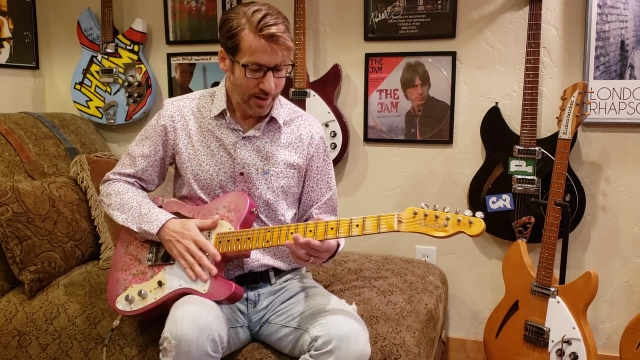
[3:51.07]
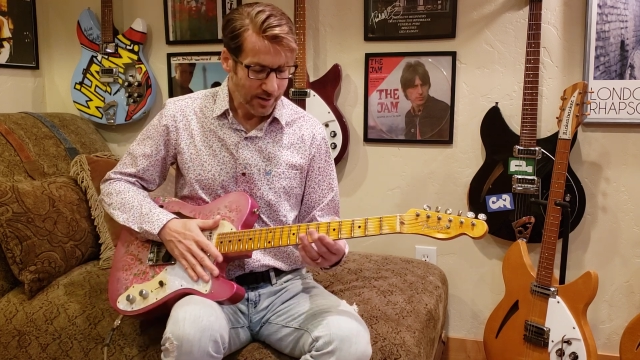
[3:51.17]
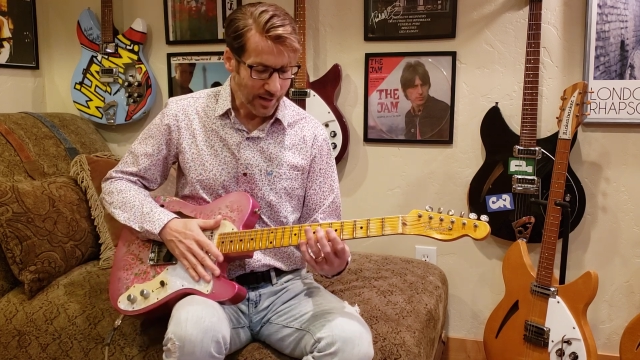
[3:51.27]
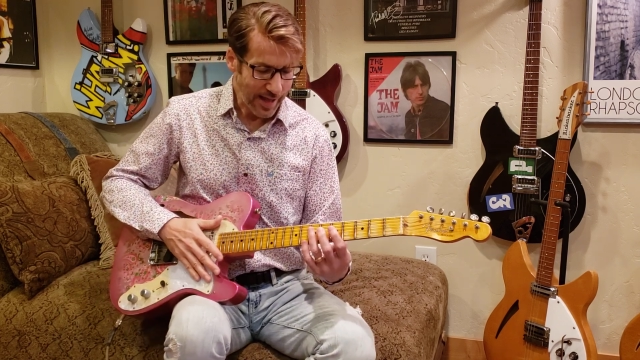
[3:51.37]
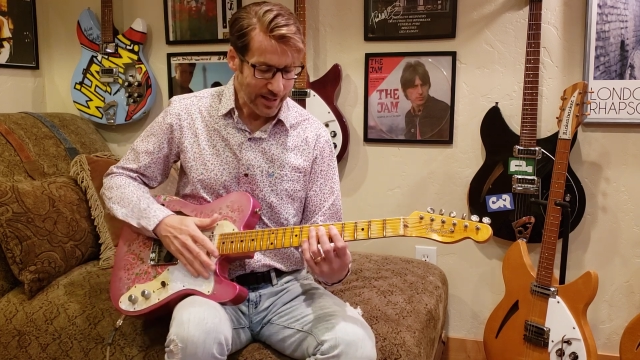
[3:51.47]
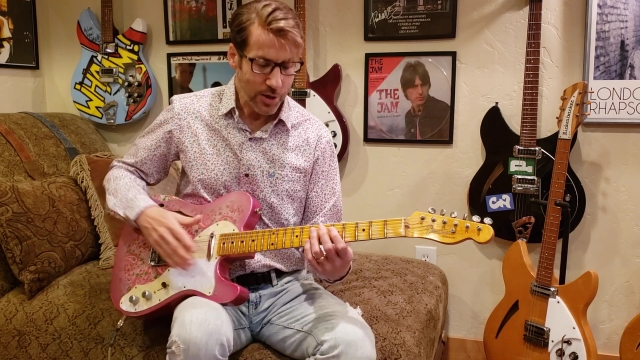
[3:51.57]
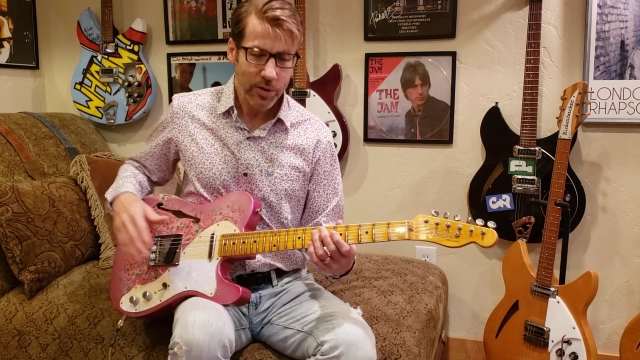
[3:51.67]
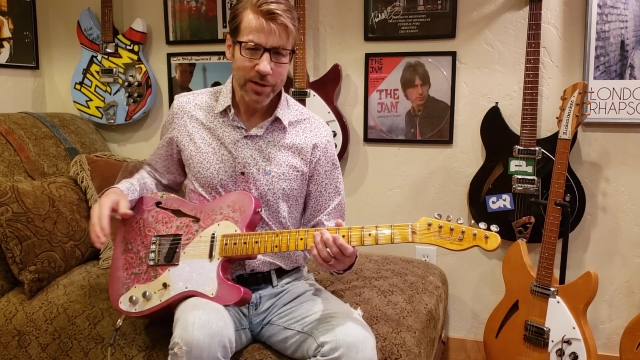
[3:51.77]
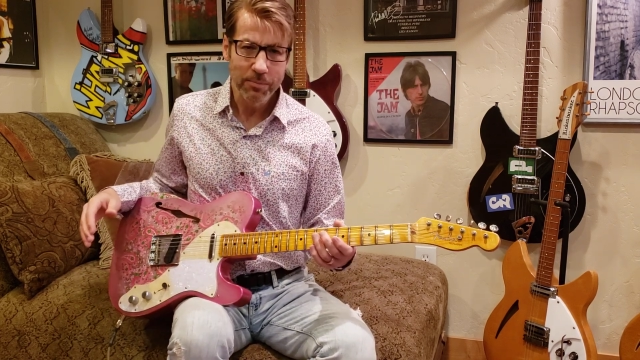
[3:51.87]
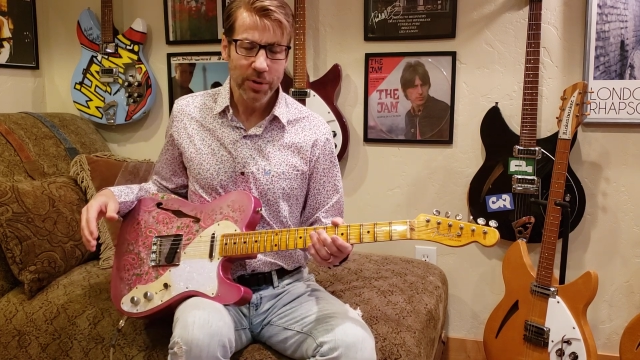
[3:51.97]
like you
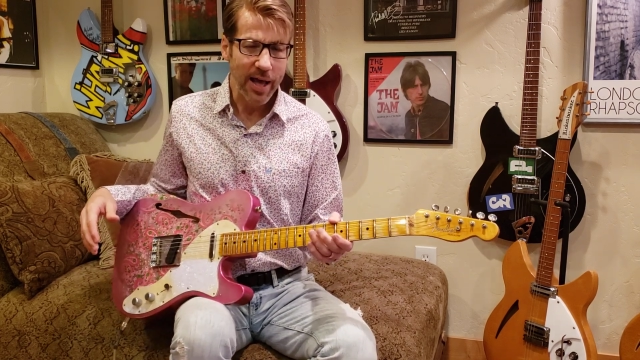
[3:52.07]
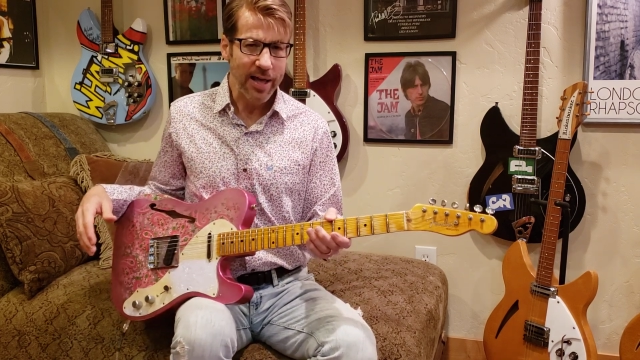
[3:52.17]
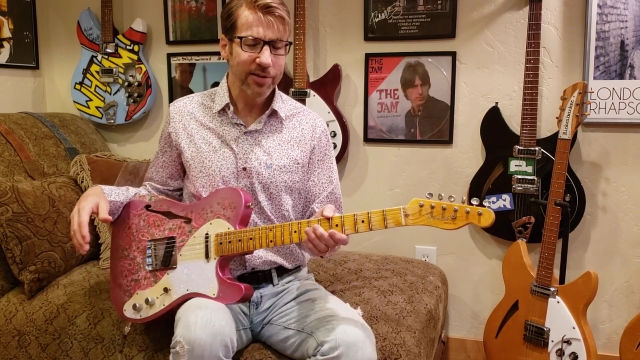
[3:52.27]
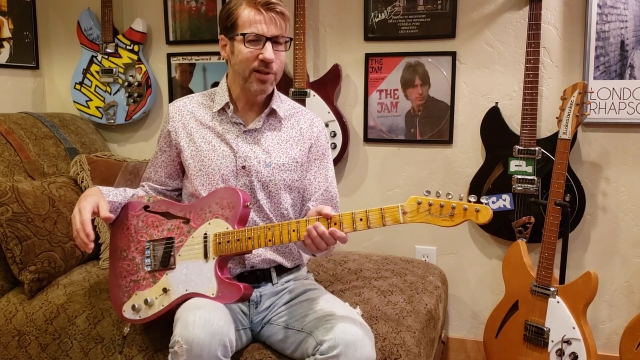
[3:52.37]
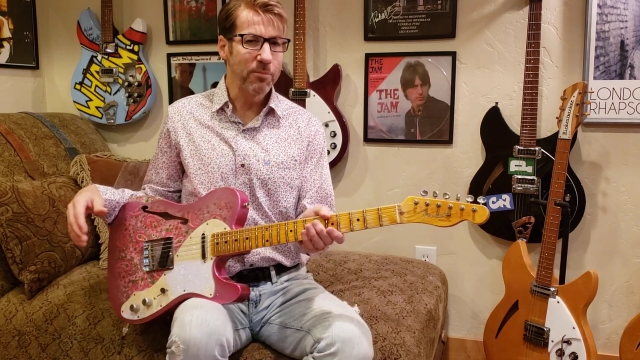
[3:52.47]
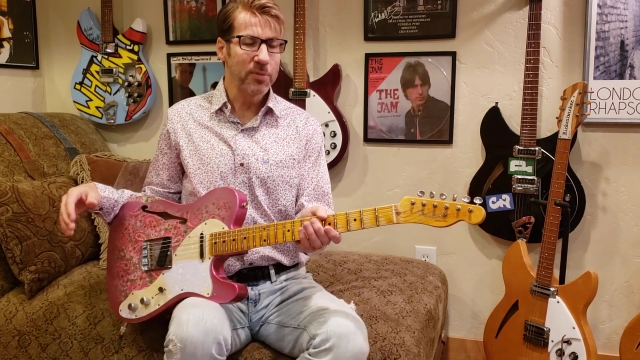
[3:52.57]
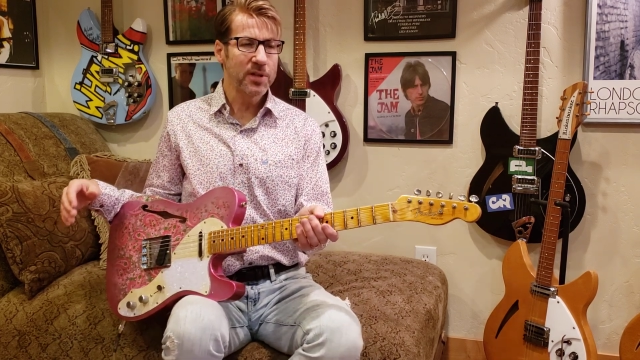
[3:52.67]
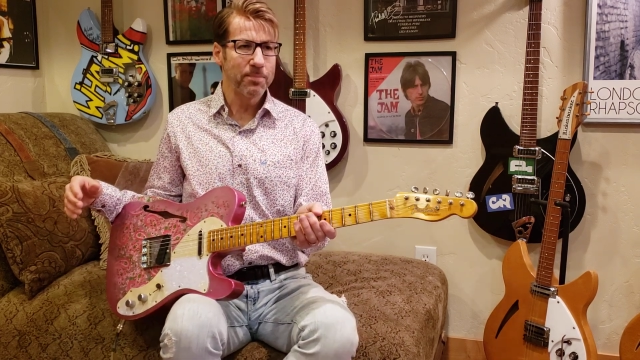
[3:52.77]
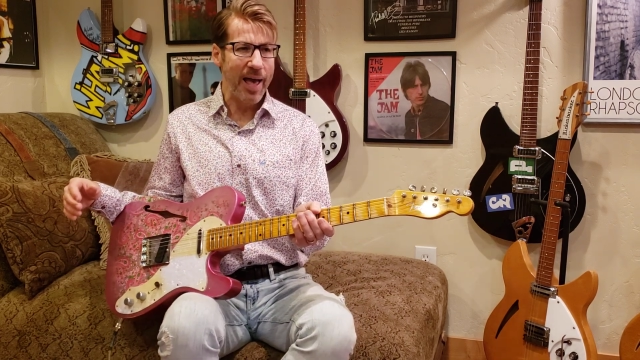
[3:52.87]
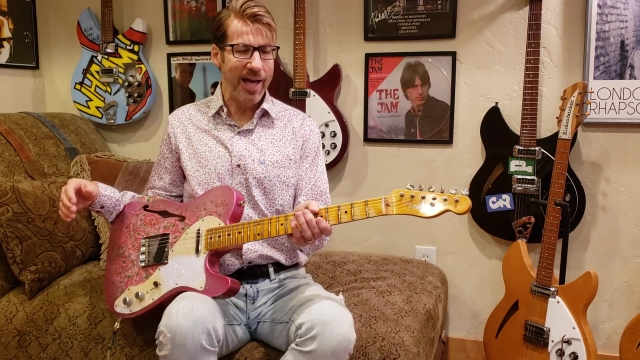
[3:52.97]
can play some
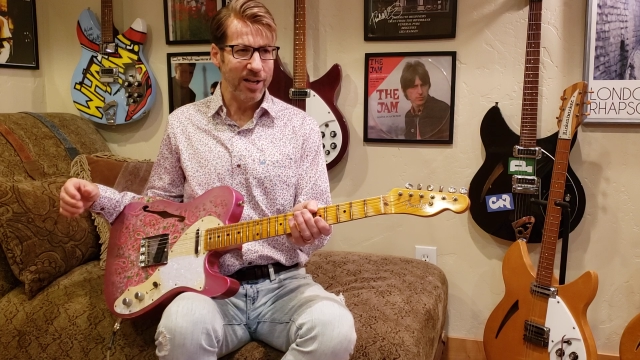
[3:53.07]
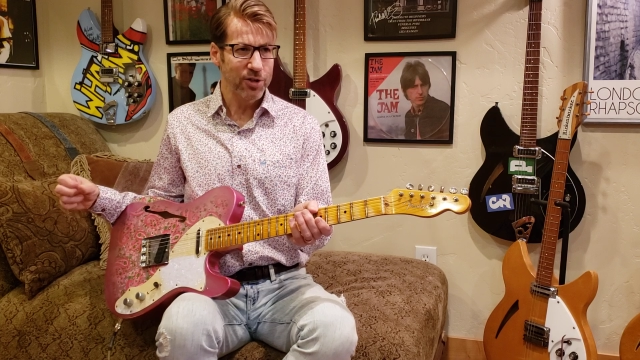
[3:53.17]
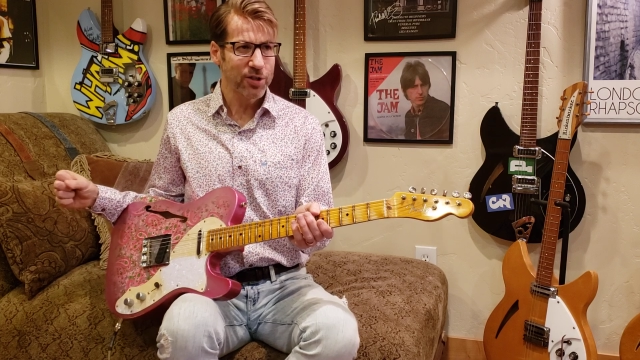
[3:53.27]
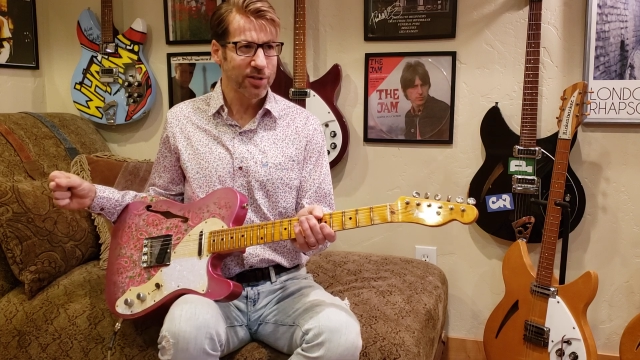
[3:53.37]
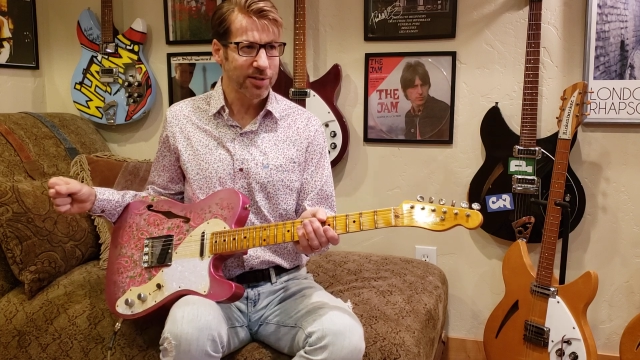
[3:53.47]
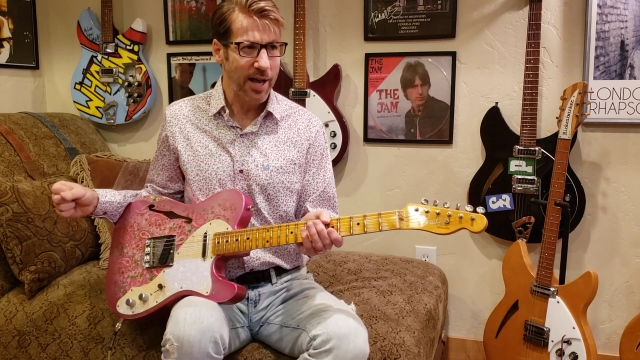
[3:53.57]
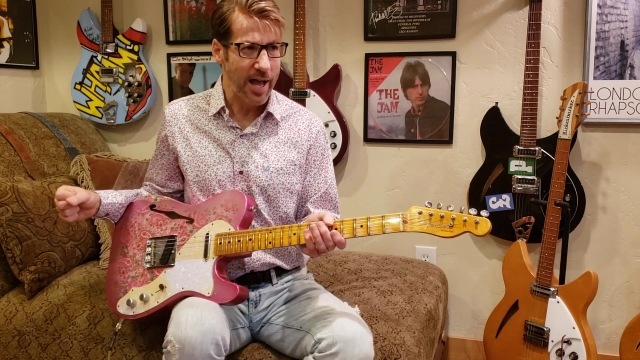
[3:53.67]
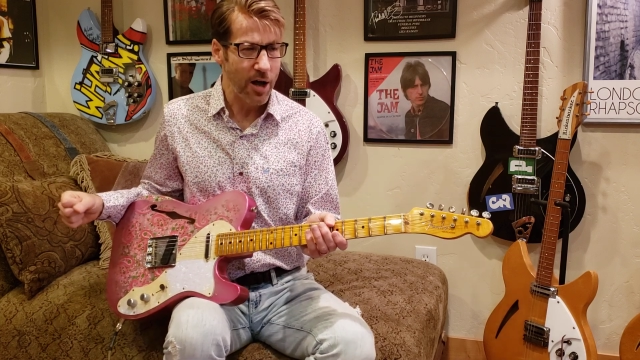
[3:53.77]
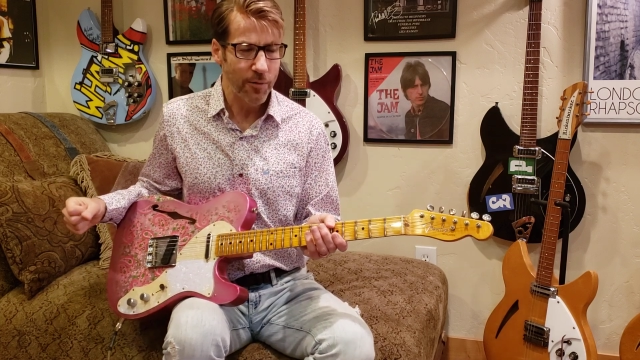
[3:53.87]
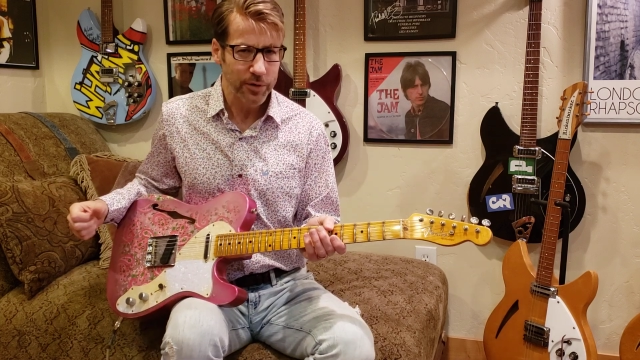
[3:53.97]

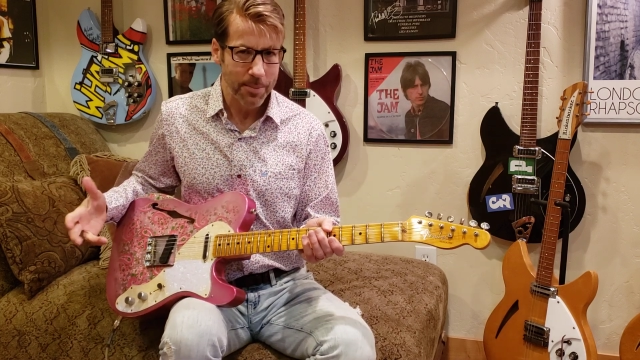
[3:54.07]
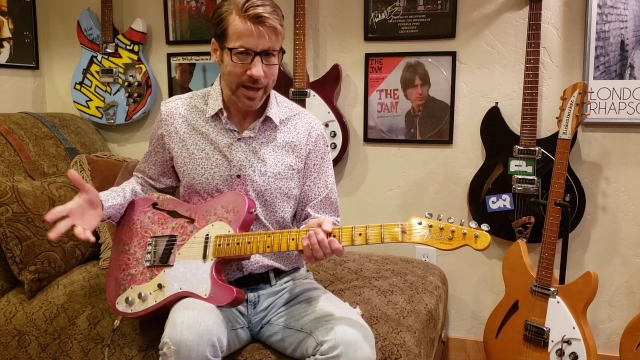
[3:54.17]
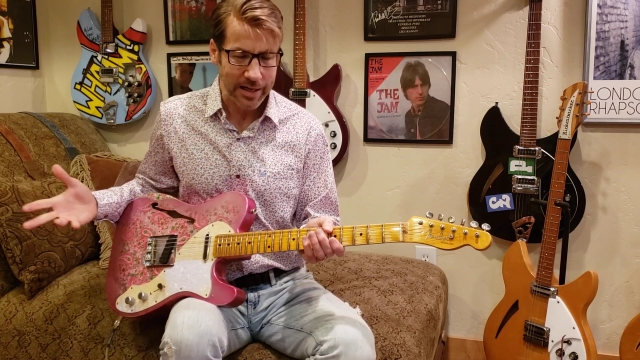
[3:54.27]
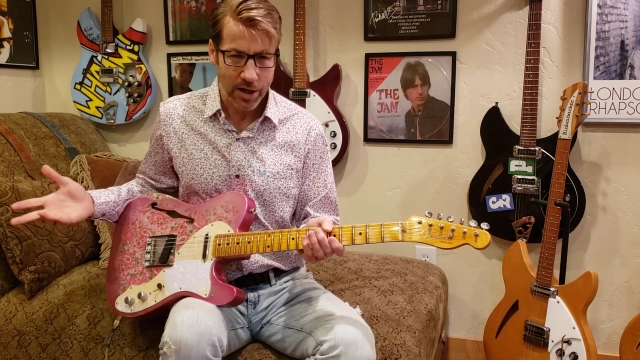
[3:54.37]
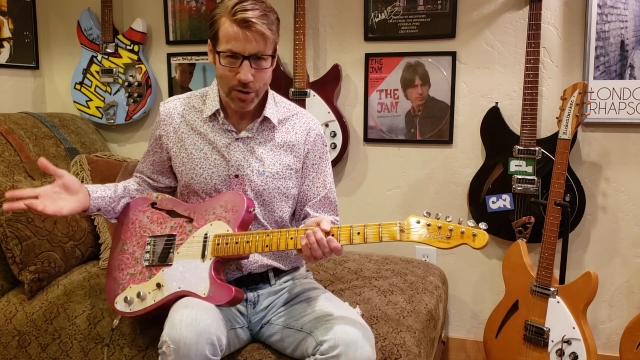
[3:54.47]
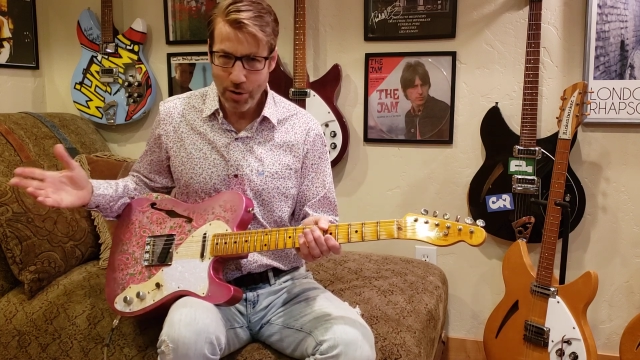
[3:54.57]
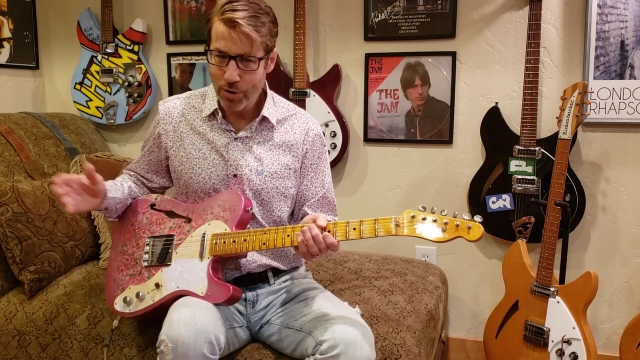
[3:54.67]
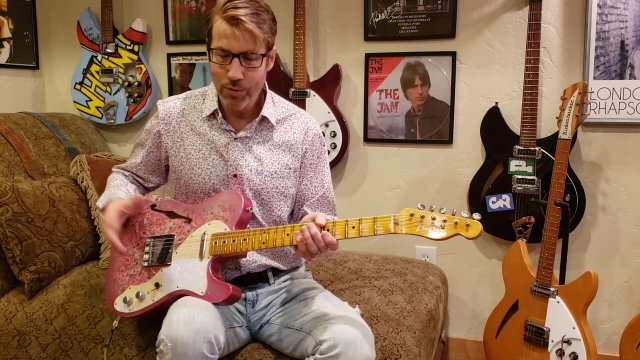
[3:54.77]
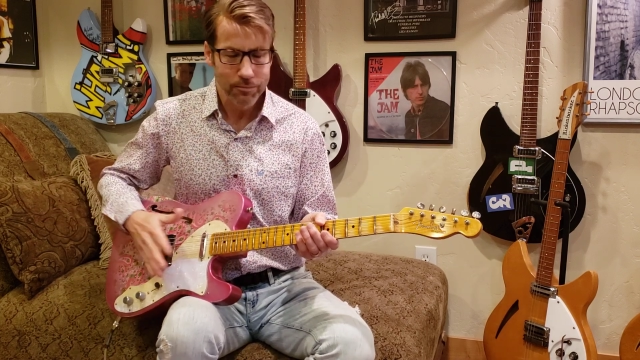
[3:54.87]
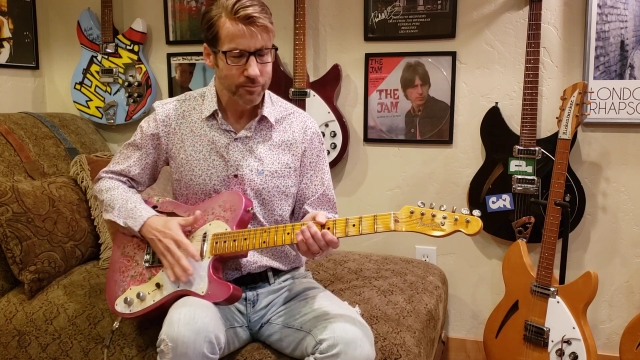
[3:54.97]
Spanish-style
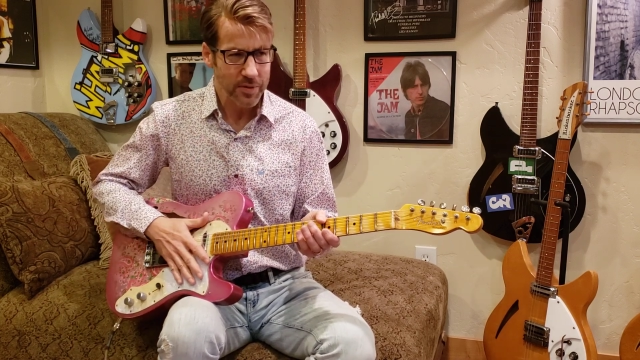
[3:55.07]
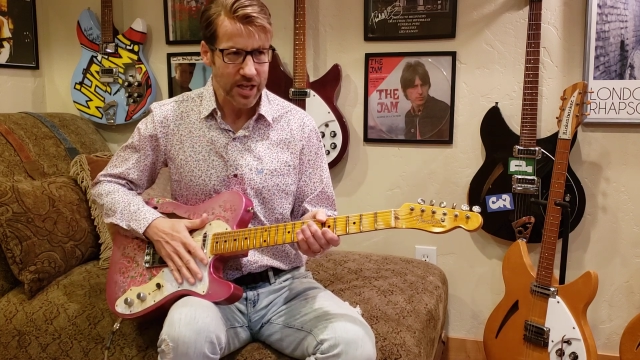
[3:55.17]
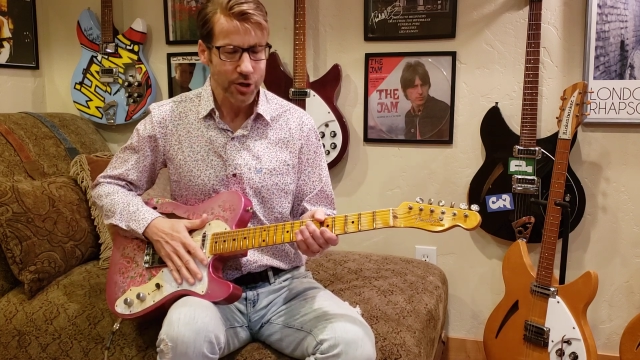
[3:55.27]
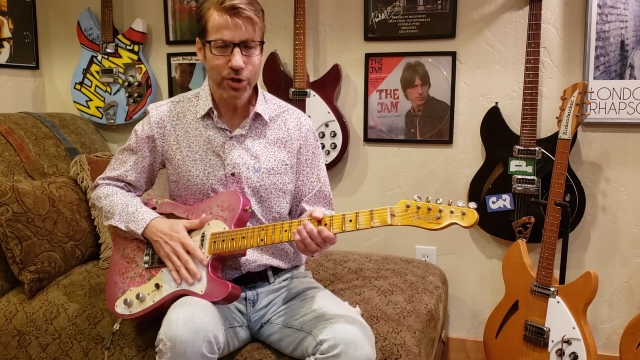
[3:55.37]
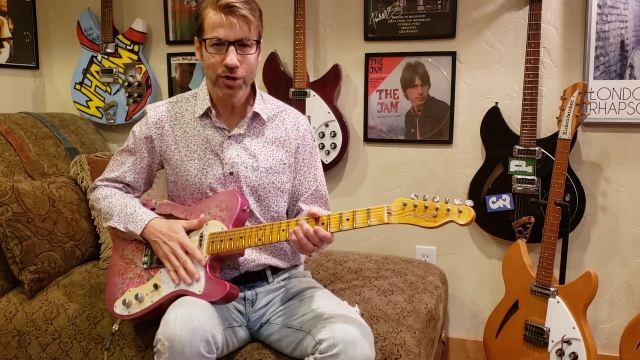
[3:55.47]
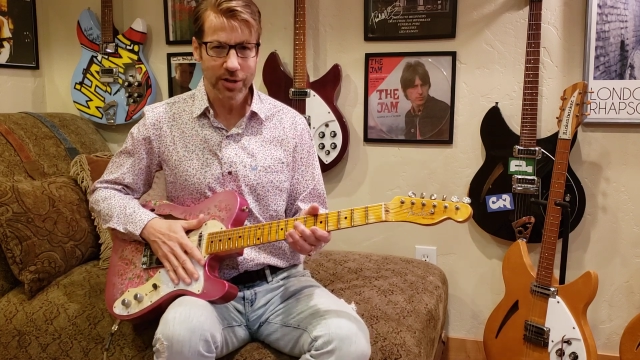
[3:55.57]
flamenco-ish